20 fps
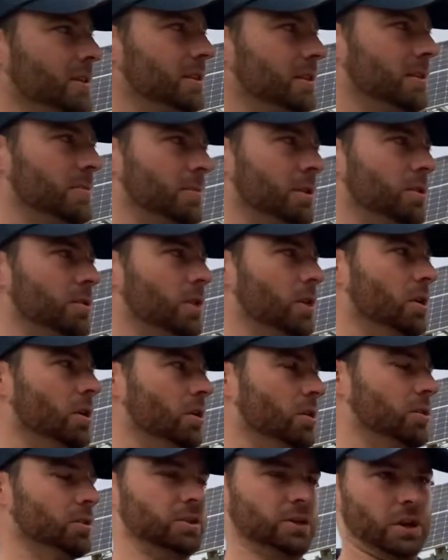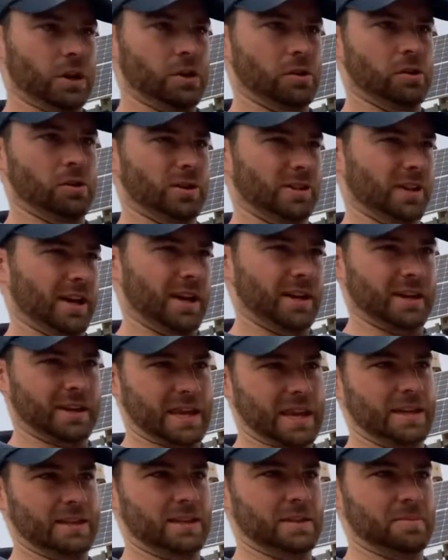the Monroe Tunnel kind of
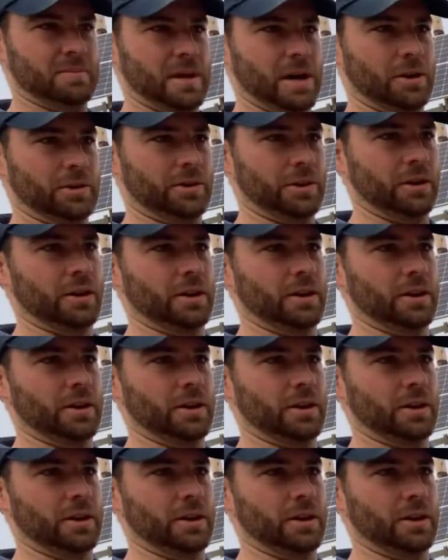canyon mouth